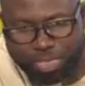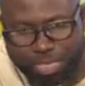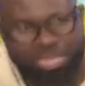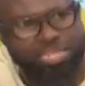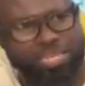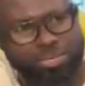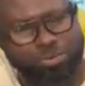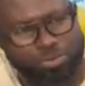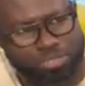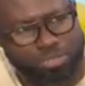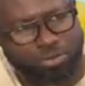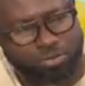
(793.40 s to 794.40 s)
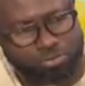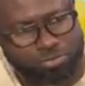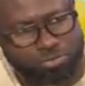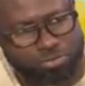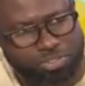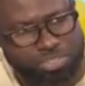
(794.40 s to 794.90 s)
And he quoted the
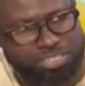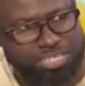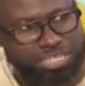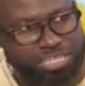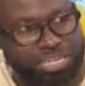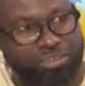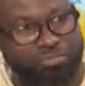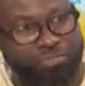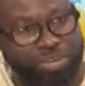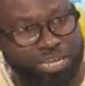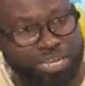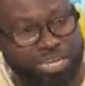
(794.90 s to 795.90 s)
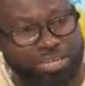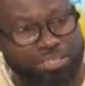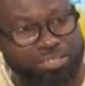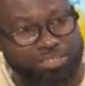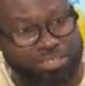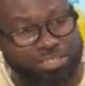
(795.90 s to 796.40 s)
Constitution saying that every
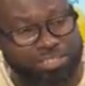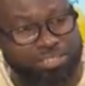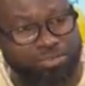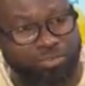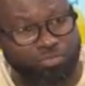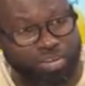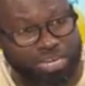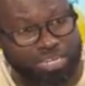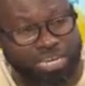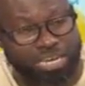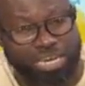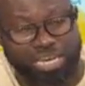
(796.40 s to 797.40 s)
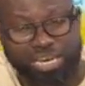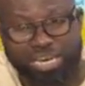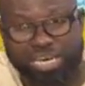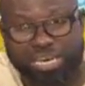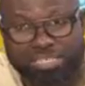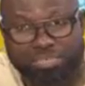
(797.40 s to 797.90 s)
citizen of Ghana
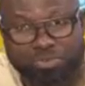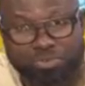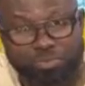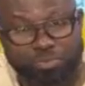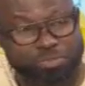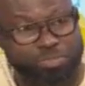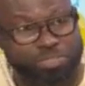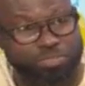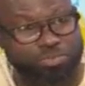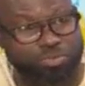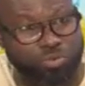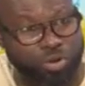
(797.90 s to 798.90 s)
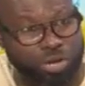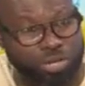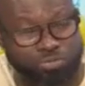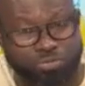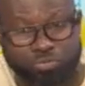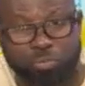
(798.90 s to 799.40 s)
has a responsibility
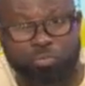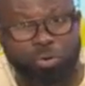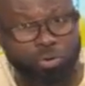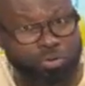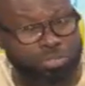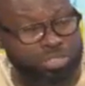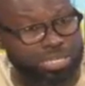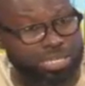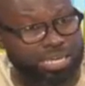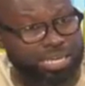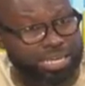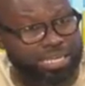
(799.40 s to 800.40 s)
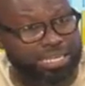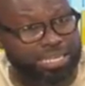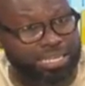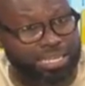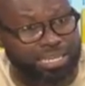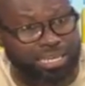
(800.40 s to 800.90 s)
to report
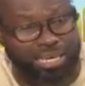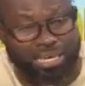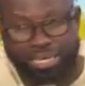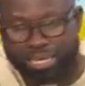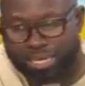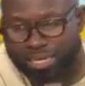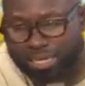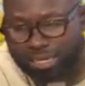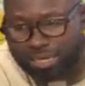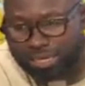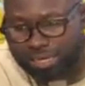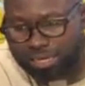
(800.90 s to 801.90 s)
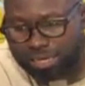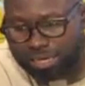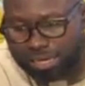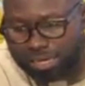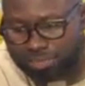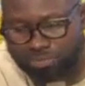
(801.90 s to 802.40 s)
any
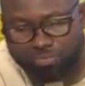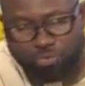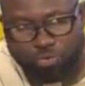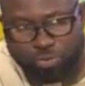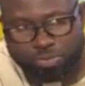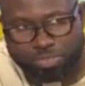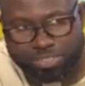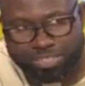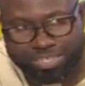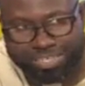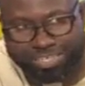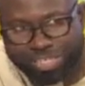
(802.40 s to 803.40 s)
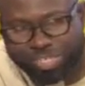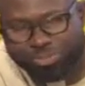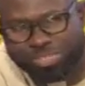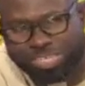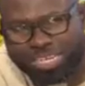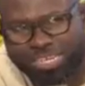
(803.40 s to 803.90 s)
acts of corruption. He
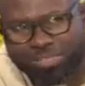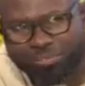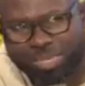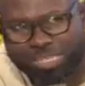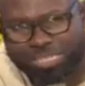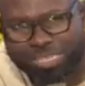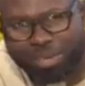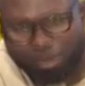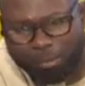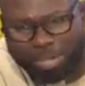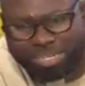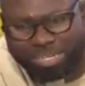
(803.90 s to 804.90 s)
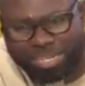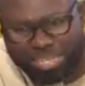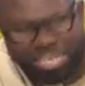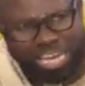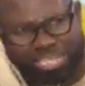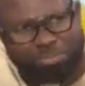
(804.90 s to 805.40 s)
used that as the basis, but
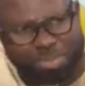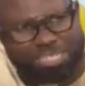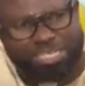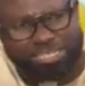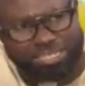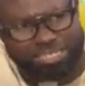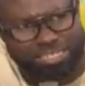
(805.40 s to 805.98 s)
he admitted